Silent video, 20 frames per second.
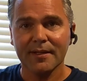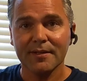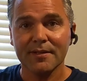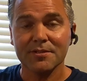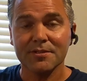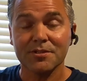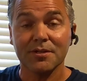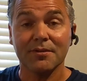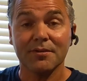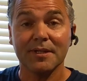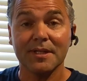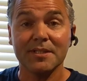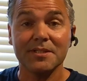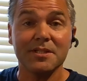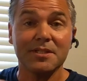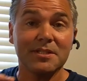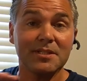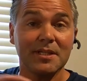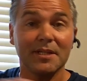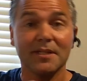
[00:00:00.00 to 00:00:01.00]
So as I
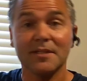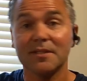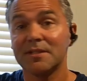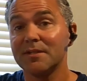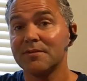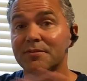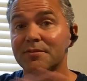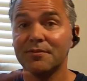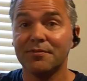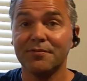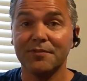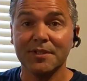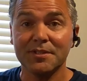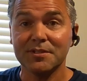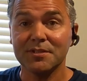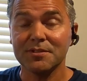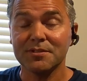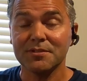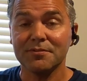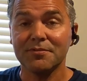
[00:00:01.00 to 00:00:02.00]
said, different
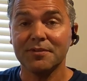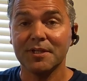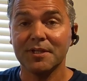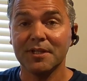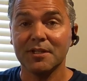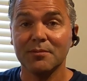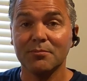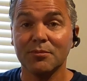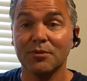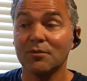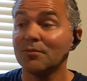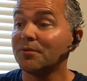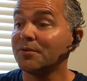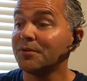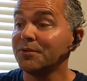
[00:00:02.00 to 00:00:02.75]
features available.